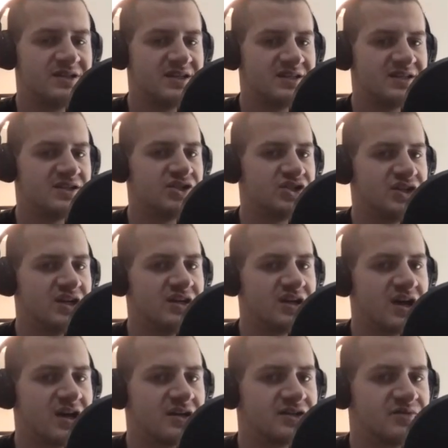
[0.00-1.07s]
decent chin
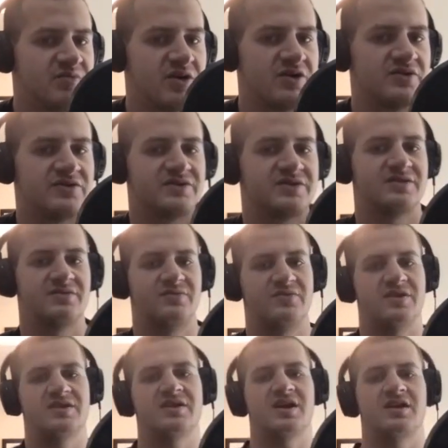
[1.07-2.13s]
got exposed when